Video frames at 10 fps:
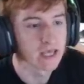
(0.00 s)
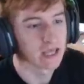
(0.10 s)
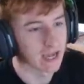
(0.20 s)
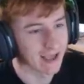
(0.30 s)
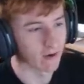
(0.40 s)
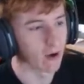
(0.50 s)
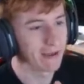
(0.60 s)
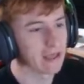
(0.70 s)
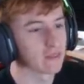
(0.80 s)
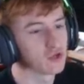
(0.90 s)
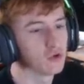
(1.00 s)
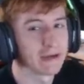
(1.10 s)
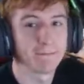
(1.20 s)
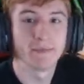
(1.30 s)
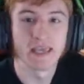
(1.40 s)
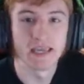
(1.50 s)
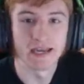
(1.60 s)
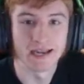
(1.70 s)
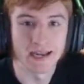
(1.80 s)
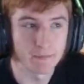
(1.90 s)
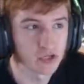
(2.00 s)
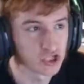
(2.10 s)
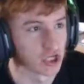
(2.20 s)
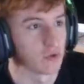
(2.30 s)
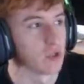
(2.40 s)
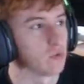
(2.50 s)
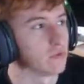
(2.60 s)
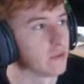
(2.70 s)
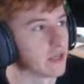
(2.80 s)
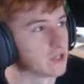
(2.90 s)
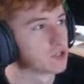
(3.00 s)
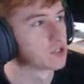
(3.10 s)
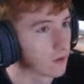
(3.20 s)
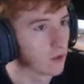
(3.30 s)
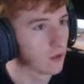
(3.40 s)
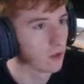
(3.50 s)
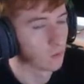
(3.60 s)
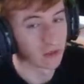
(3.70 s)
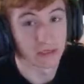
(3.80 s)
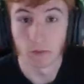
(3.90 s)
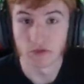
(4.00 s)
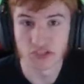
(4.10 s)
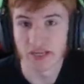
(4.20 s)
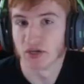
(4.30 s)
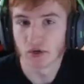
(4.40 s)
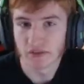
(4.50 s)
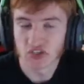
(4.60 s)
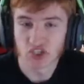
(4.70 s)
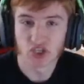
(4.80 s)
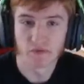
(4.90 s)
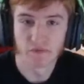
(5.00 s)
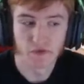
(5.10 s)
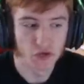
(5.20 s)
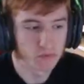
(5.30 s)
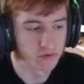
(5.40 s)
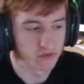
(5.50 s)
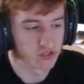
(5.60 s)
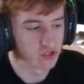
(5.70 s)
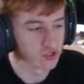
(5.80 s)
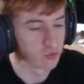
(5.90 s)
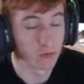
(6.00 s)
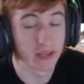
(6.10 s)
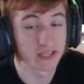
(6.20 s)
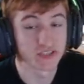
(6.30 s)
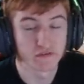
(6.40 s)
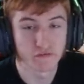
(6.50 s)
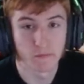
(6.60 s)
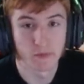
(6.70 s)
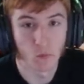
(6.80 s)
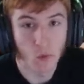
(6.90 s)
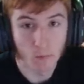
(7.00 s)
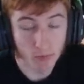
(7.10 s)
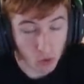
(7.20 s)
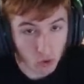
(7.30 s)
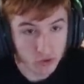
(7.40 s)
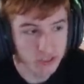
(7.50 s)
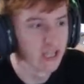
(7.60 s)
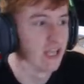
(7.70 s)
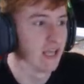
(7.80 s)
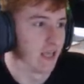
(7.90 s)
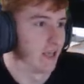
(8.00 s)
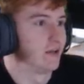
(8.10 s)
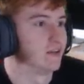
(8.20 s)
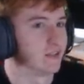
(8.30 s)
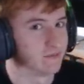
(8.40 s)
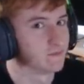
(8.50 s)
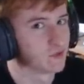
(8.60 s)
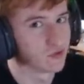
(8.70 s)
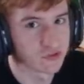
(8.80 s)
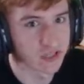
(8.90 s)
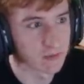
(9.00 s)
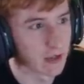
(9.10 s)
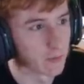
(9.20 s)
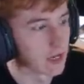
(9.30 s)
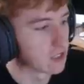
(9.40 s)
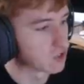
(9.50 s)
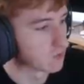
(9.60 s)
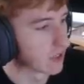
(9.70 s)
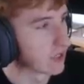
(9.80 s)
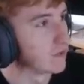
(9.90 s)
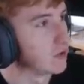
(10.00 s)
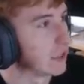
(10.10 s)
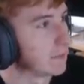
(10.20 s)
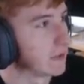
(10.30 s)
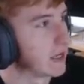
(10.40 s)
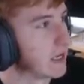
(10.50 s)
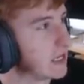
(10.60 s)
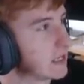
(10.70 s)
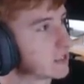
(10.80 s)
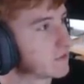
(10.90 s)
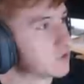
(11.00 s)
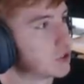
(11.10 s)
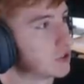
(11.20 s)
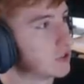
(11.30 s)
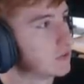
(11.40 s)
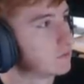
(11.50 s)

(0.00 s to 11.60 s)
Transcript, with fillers: Now, about the new Lamborghini, let me show you this well, I will say none of this is confirmed. This is just what we're getting from the board, and it does seem like we're getting some kind of new Lamborghini, that's for sure.